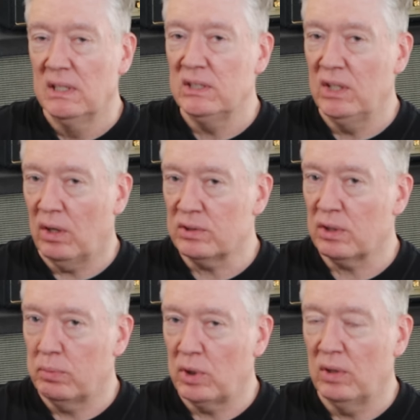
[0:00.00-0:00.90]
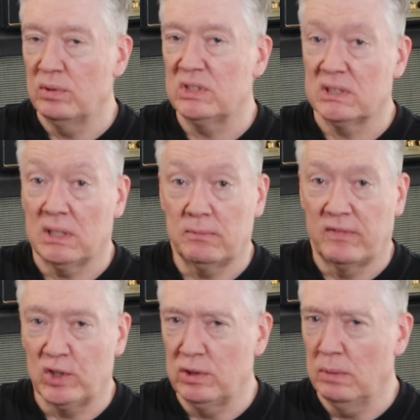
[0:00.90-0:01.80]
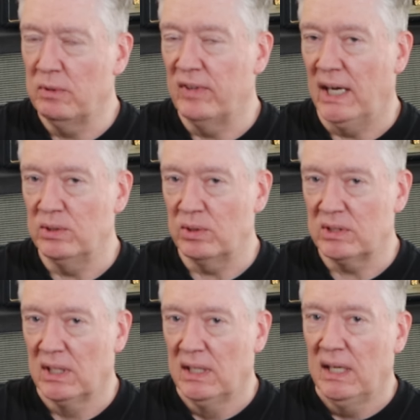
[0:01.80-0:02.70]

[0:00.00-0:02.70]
She also approached some of her supervisors